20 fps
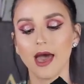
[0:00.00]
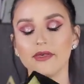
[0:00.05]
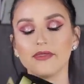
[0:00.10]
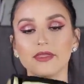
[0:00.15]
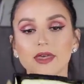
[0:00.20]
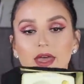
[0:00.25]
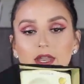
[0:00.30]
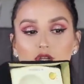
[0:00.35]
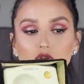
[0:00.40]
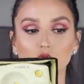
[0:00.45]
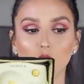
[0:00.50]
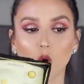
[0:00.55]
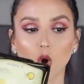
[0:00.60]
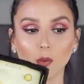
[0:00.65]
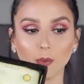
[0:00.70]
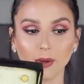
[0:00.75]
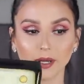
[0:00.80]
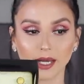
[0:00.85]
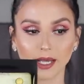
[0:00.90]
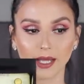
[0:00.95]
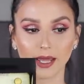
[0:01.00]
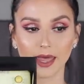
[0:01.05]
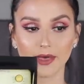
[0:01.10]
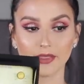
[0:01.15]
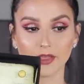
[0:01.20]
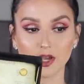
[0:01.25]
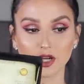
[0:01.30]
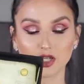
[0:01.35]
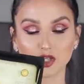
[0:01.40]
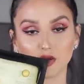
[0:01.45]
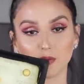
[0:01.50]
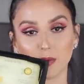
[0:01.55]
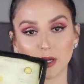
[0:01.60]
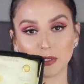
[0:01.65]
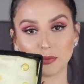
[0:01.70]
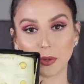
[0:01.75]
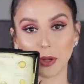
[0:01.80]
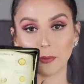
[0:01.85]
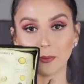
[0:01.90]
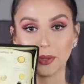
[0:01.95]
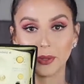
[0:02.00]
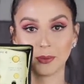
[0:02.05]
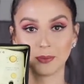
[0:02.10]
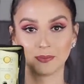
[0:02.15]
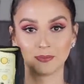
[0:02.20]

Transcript: And then you open it and there's your breast pump.